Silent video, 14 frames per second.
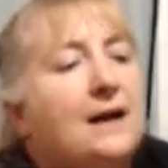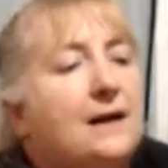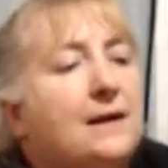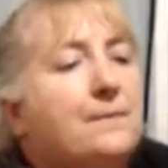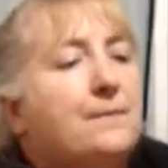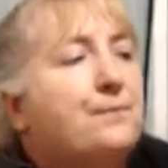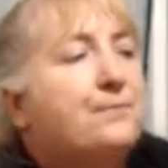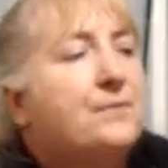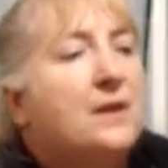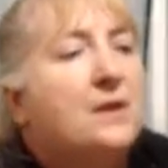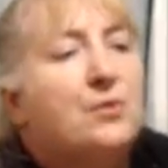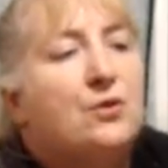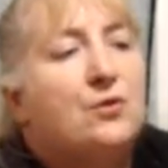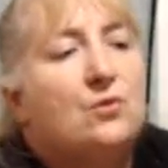um,
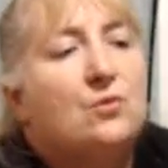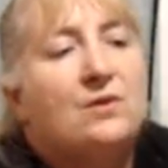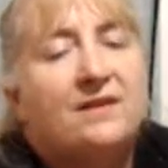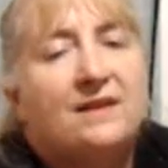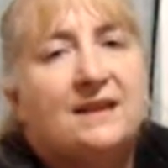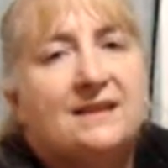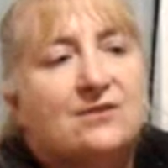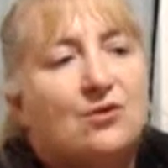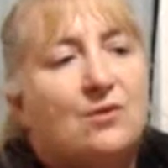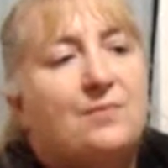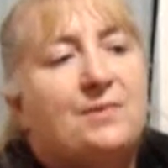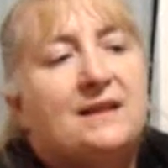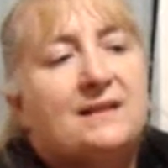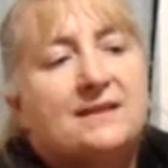poodle with these
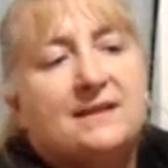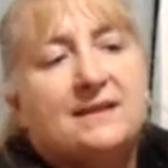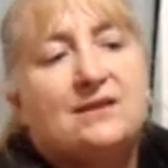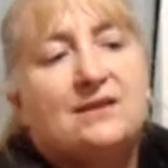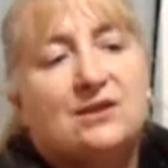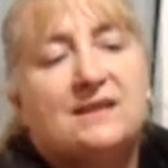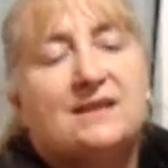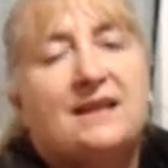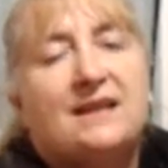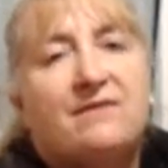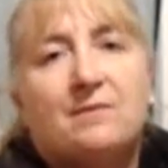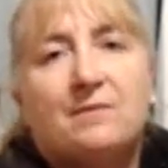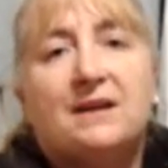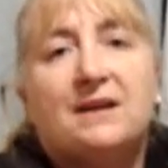drop ears, then just
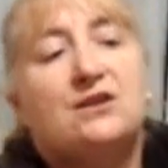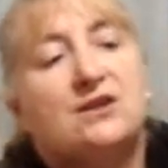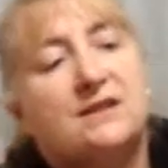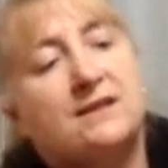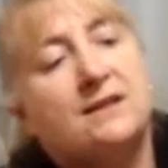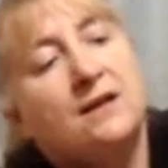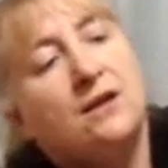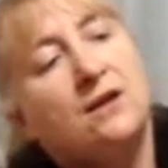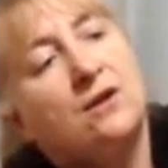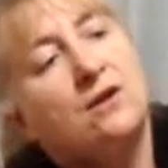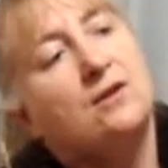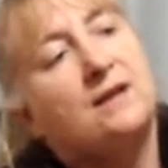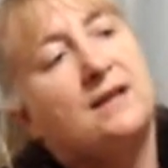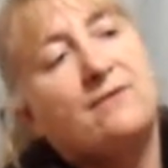leave them in and just
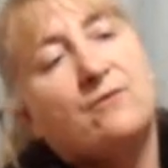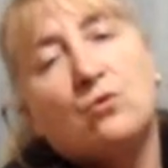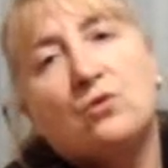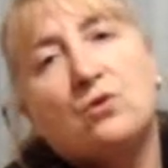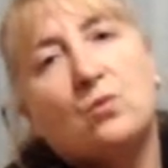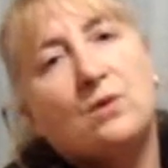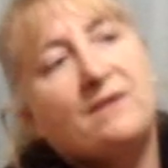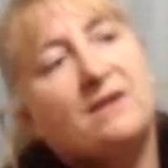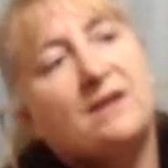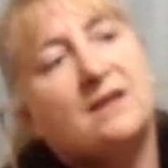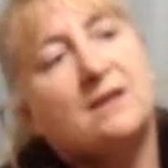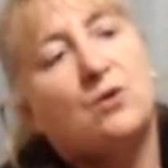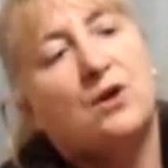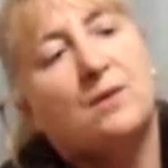leave all the weaving
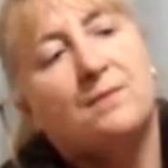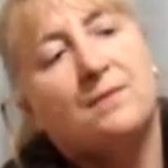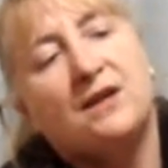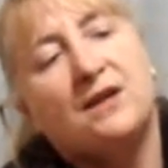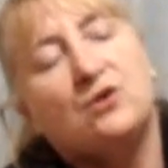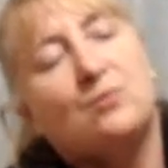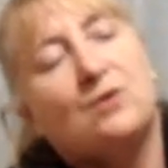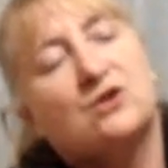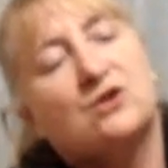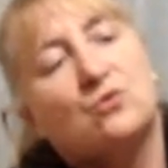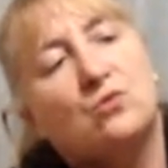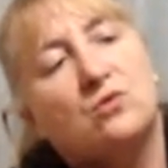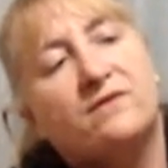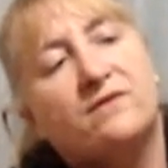in the bottom and you
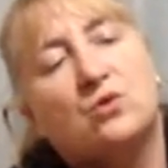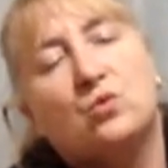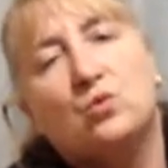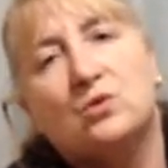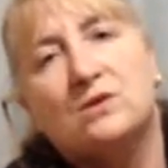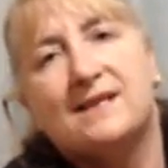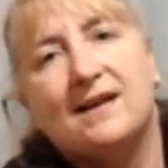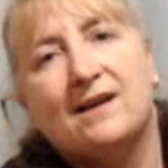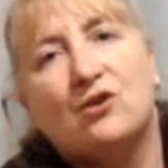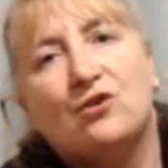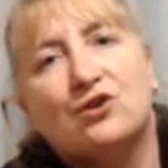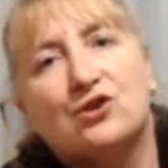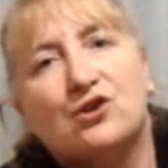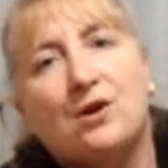brush all of the cords out
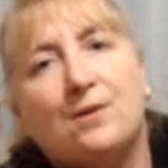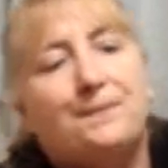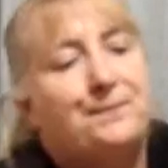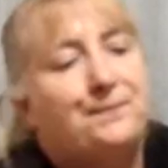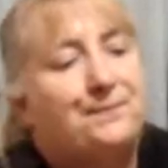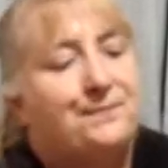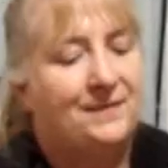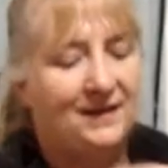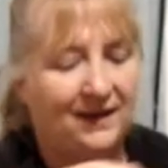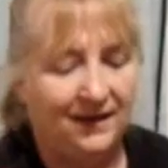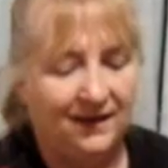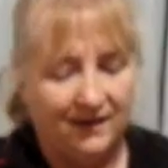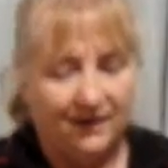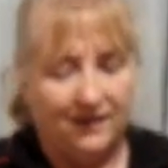on the top.
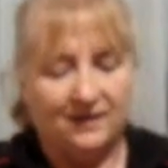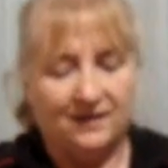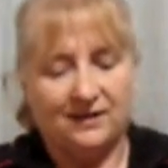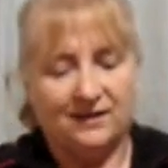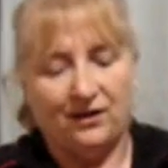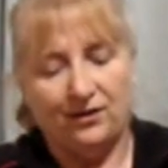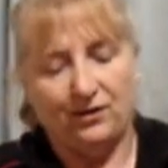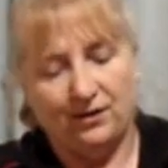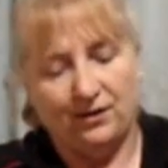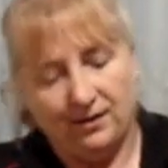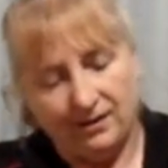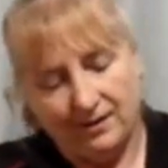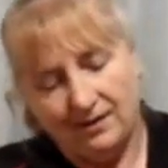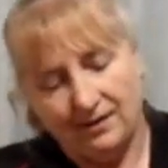So
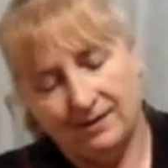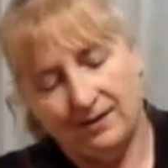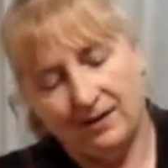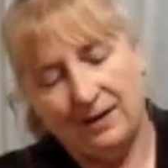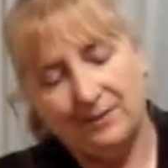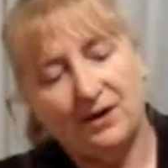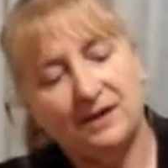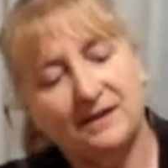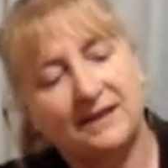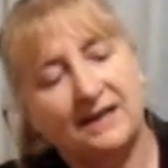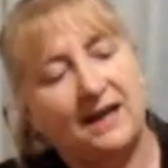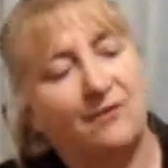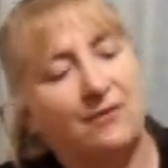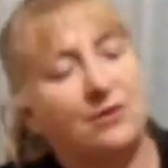I'm going to
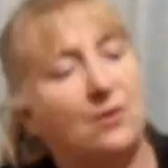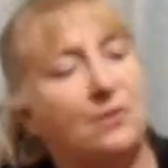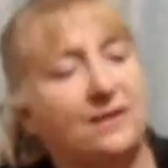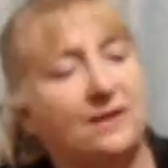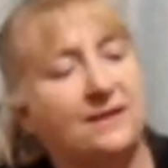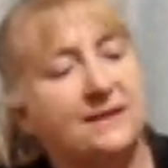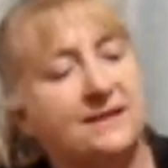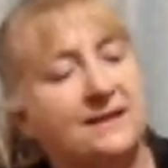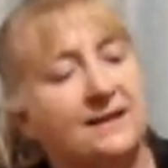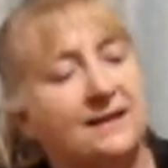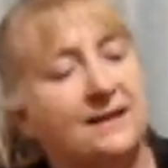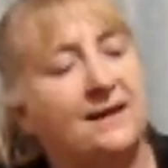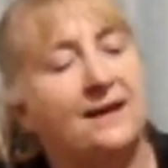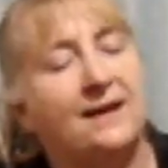carry on with this
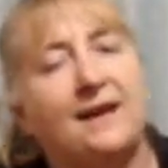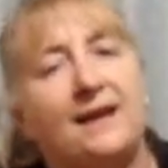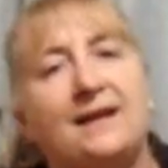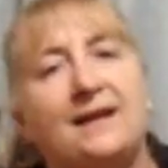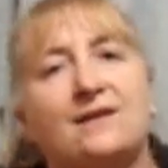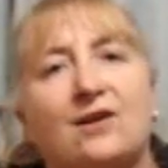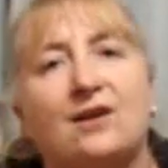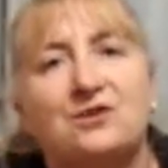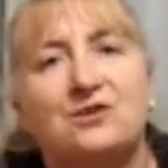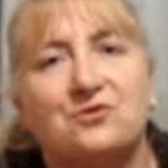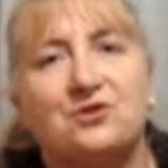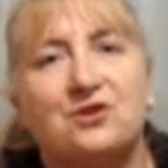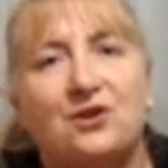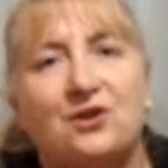and I
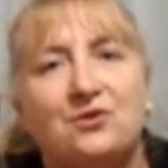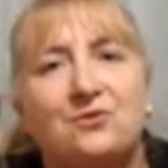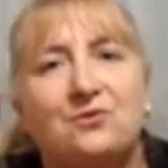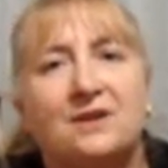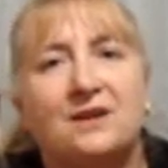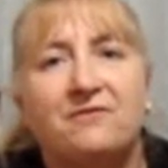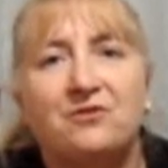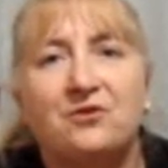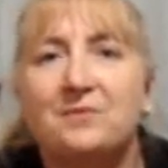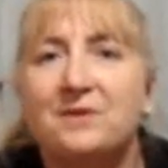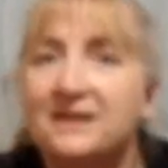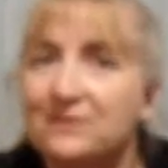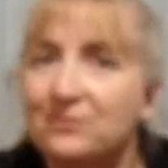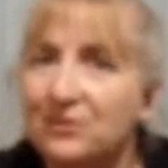shall show you in a few
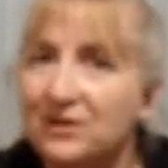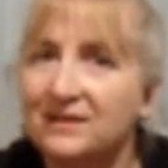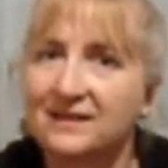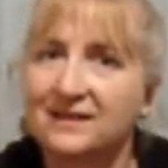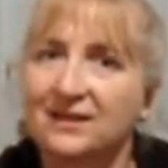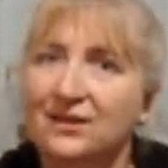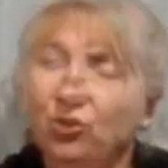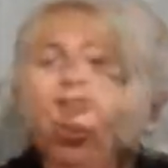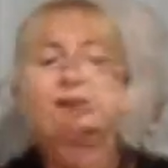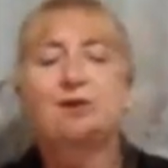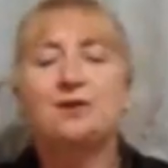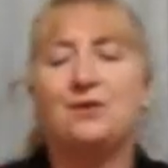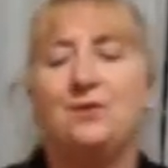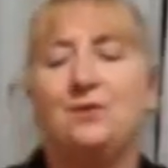minutes what it's
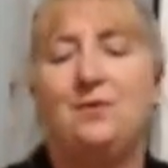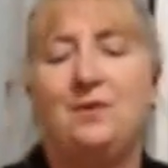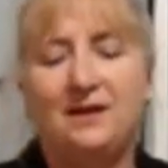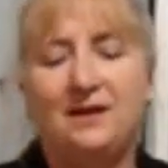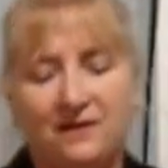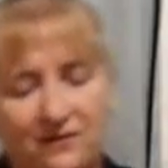looking so, like. One